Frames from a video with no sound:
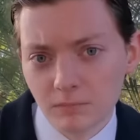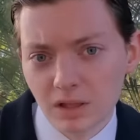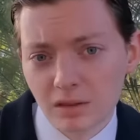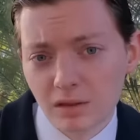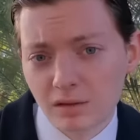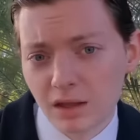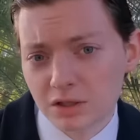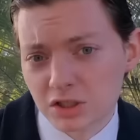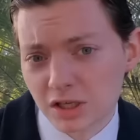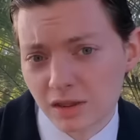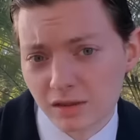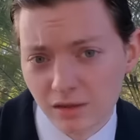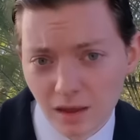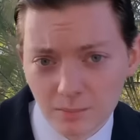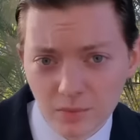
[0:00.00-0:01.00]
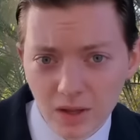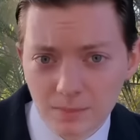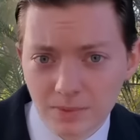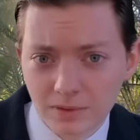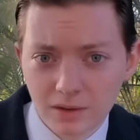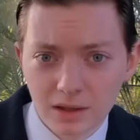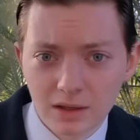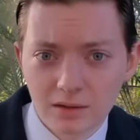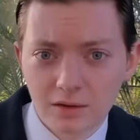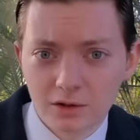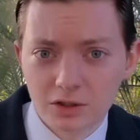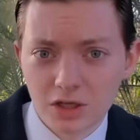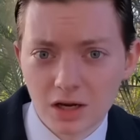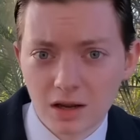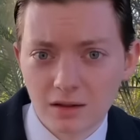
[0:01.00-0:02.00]
It's essentially the same type of thing. It's a
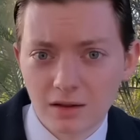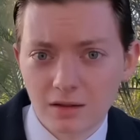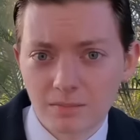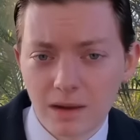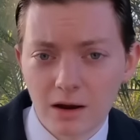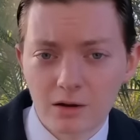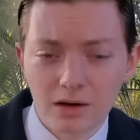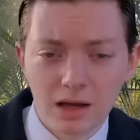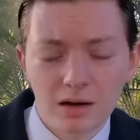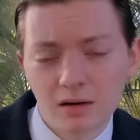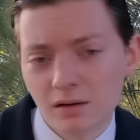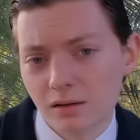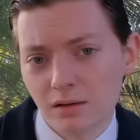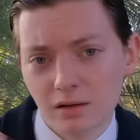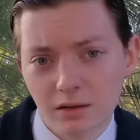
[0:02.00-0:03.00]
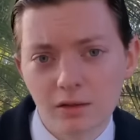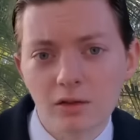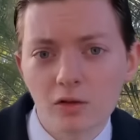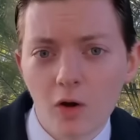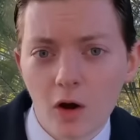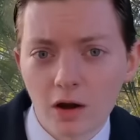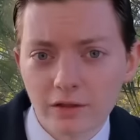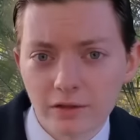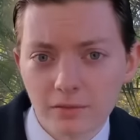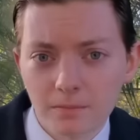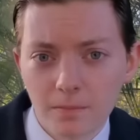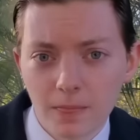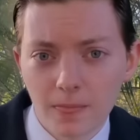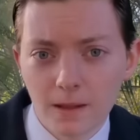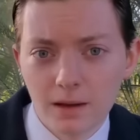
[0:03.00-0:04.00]
chicken that's marinated in this sauce.
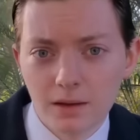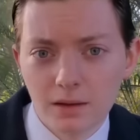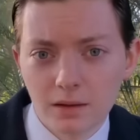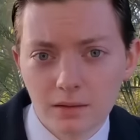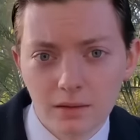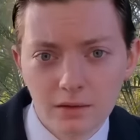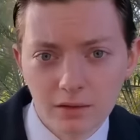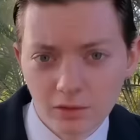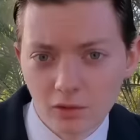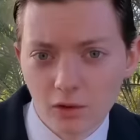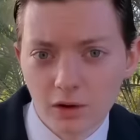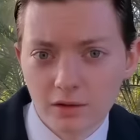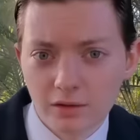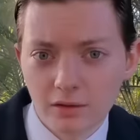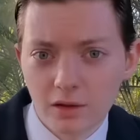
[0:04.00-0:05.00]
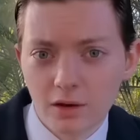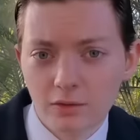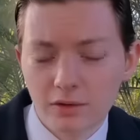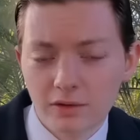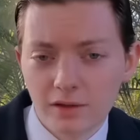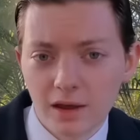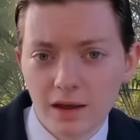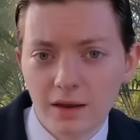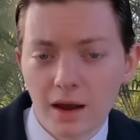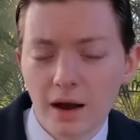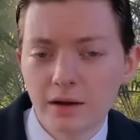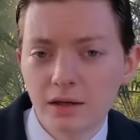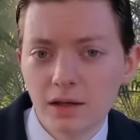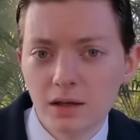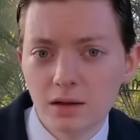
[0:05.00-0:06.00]
This sauce, though, is a
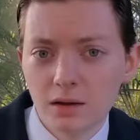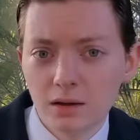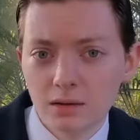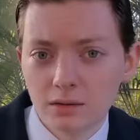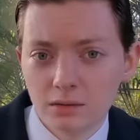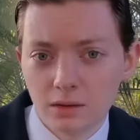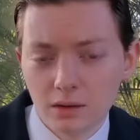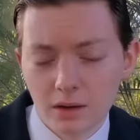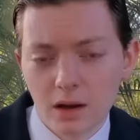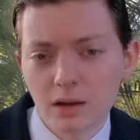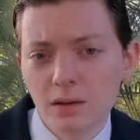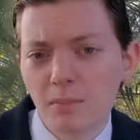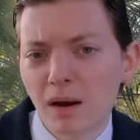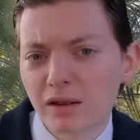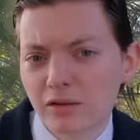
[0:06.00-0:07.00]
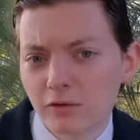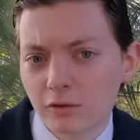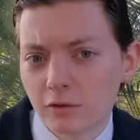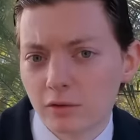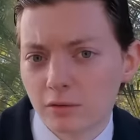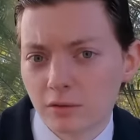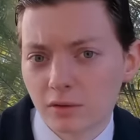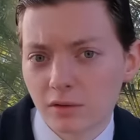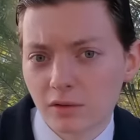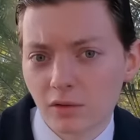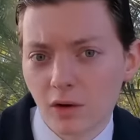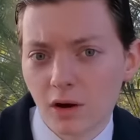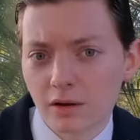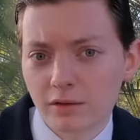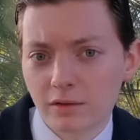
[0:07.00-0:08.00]
honey, honey mustard
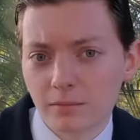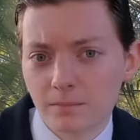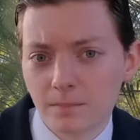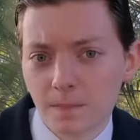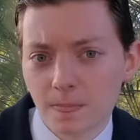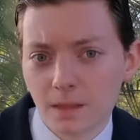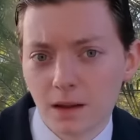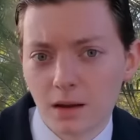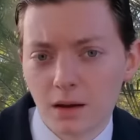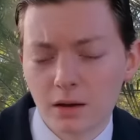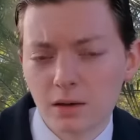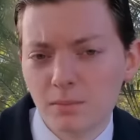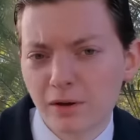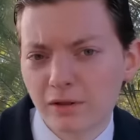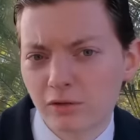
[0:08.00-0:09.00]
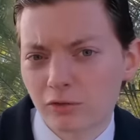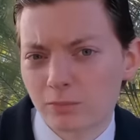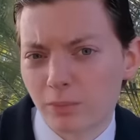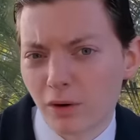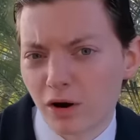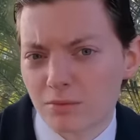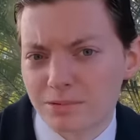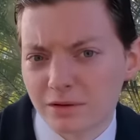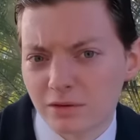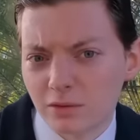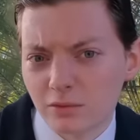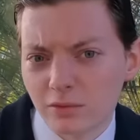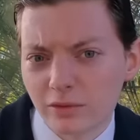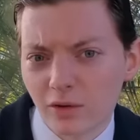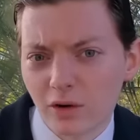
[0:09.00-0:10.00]
sauce. A honey mustard
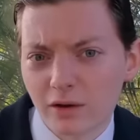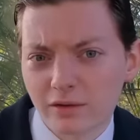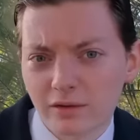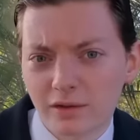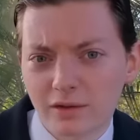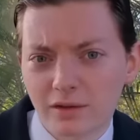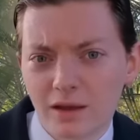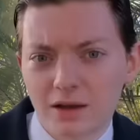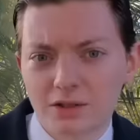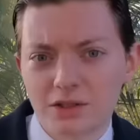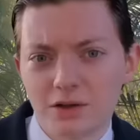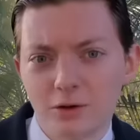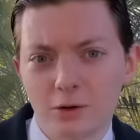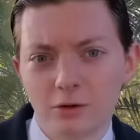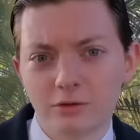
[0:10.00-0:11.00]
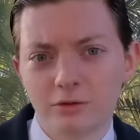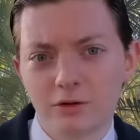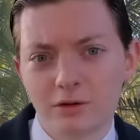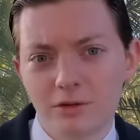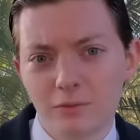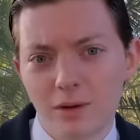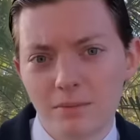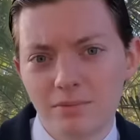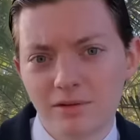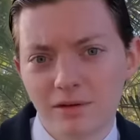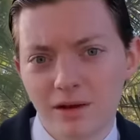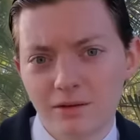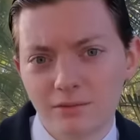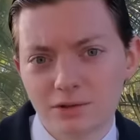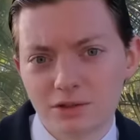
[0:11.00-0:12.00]
barbecue sauce, I think they actually called it on the
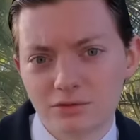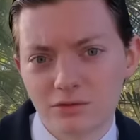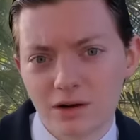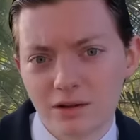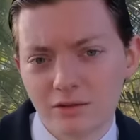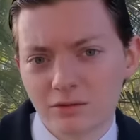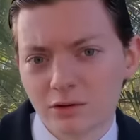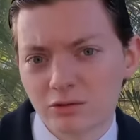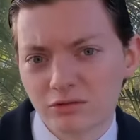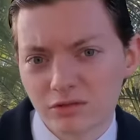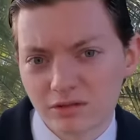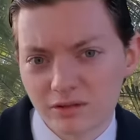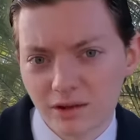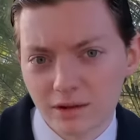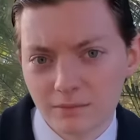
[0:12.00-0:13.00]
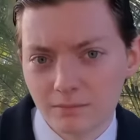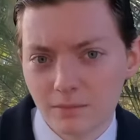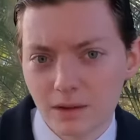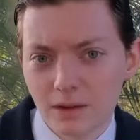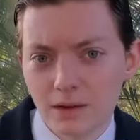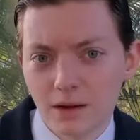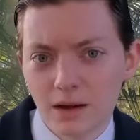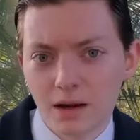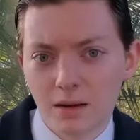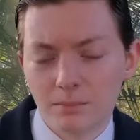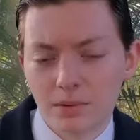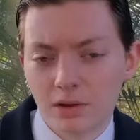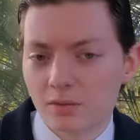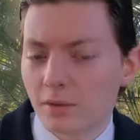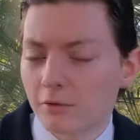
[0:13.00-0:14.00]
website, which is rather interesting um,
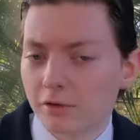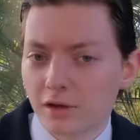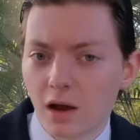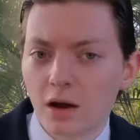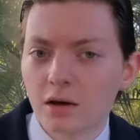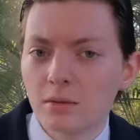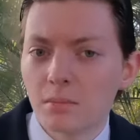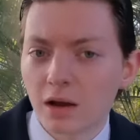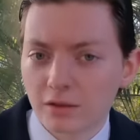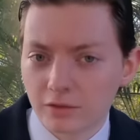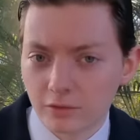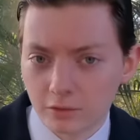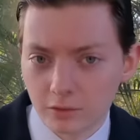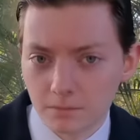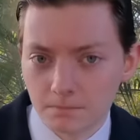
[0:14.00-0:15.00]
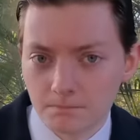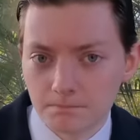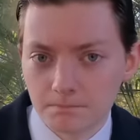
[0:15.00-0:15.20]
but it's mostly honey mustard.